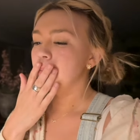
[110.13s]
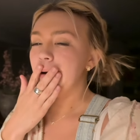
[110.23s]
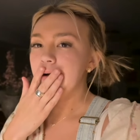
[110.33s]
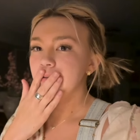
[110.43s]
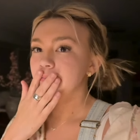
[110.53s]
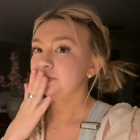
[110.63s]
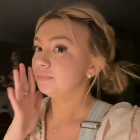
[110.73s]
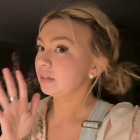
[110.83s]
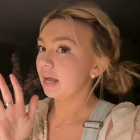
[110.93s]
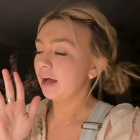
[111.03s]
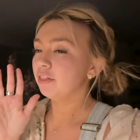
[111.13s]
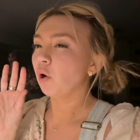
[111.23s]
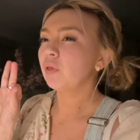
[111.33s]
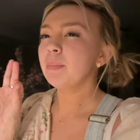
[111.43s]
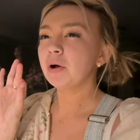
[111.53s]
But yeah, the
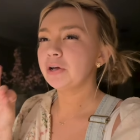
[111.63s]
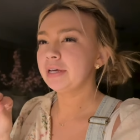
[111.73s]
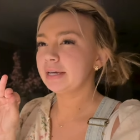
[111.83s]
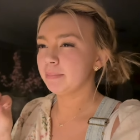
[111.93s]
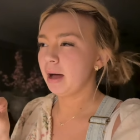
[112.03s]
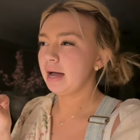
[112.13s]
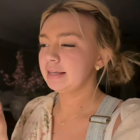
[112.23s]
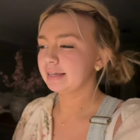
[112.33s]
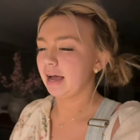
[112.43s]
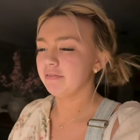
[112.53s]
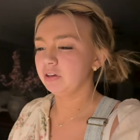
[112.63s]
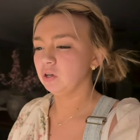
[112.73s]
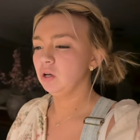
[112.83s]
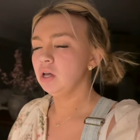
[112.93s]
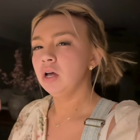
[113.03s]
only part I can't get behind, like I
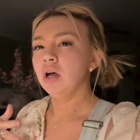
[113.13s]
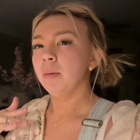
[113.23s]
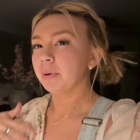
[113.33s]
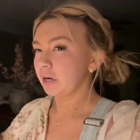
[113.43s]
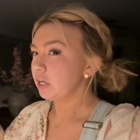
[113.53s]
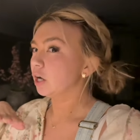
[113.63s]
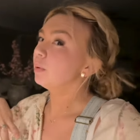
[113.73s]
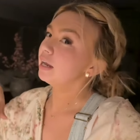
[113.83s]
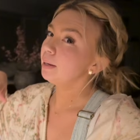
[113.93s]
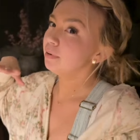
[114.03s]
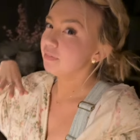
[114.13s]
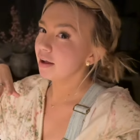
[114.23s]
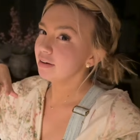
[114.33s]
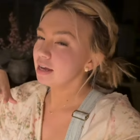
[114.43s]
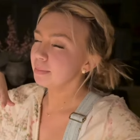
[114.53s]
feel pretty good waking up at
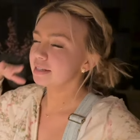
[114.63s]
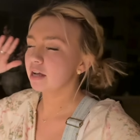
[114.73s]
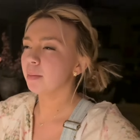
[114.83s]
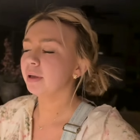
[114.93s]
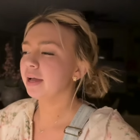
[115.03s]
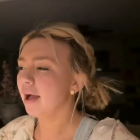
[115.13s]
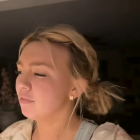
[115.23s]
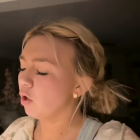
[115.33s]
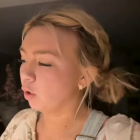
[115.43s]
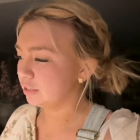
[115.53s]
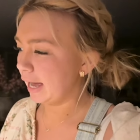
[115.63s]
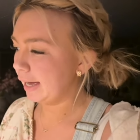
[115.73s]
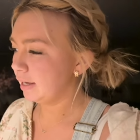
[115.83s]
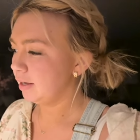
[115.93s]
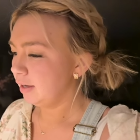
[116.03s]
5 a.m. because now I'm like, I have the whole
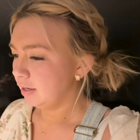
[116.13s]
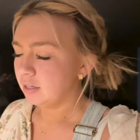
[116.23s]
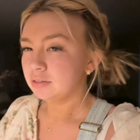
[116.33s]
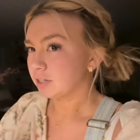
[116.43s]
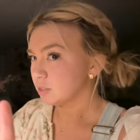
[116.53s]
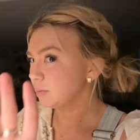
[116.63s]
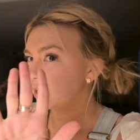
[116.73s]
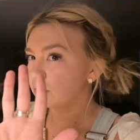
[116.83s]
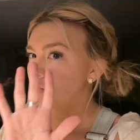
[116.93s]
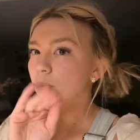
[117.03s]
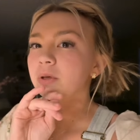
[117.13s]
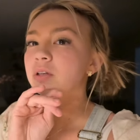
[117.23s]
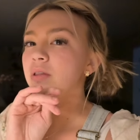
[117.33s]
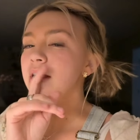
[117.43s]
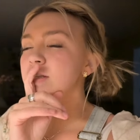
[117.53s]
day. Trust me, I don't normally
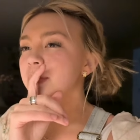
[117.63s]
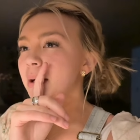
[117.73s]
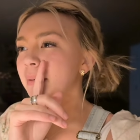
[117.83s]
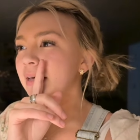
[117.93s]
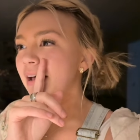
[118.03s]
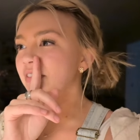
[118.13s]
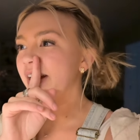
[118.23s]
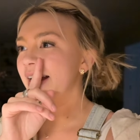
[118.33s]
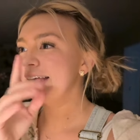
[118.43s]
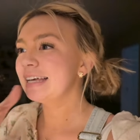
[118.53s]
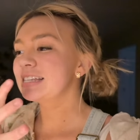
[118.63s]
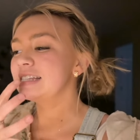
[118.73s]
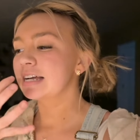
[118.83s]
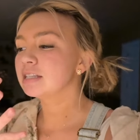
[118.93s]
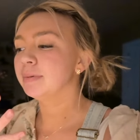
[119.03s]
do this, but I'm like, I feel like I get like
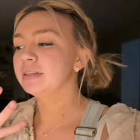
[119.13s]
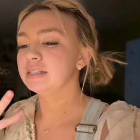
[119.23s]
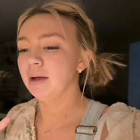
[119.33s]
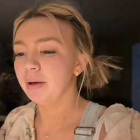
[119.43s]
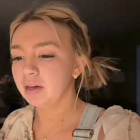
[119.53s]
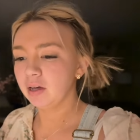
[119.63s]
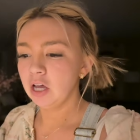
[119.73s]
sick to my stomach.